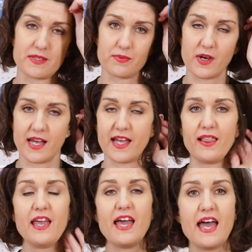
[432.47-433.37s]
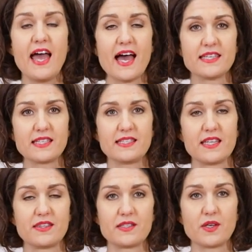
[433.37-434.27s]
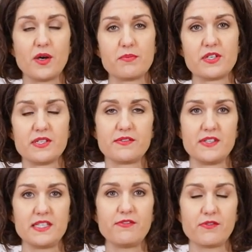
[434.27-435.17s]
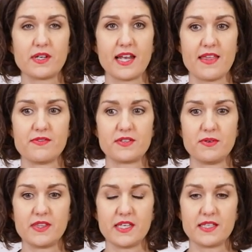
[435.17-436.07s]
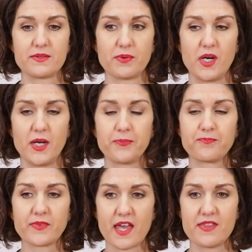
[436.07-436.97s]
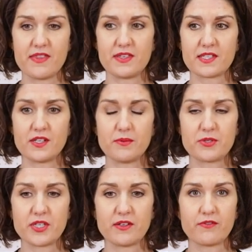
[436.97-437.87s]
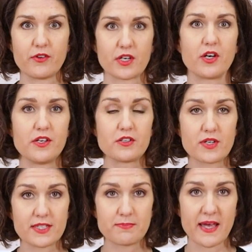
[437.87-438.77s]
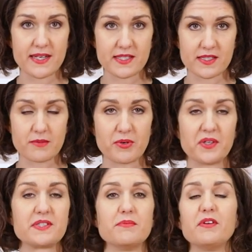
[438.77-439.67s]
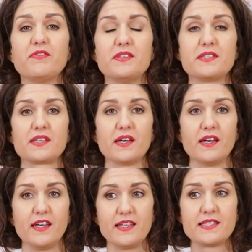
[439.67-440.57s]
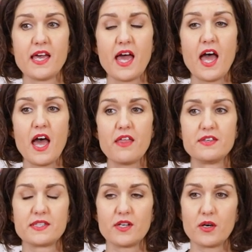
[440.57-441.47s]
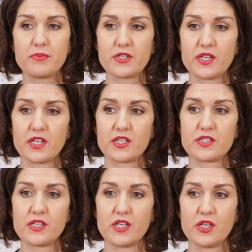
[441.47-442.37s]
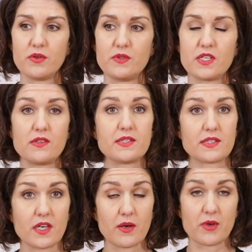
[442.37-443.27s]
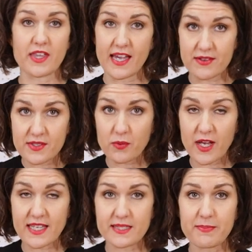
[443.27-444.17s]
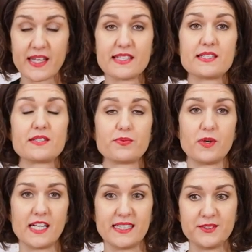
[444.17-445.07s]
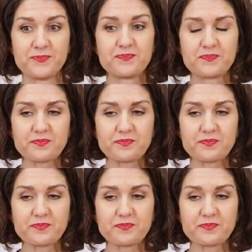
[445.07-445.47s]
as well. As I said, there's options for different lengths with this one, and then there's an option for a contrast band at the bottom of the skirt. There's an option to do the skirt without a waistband as well.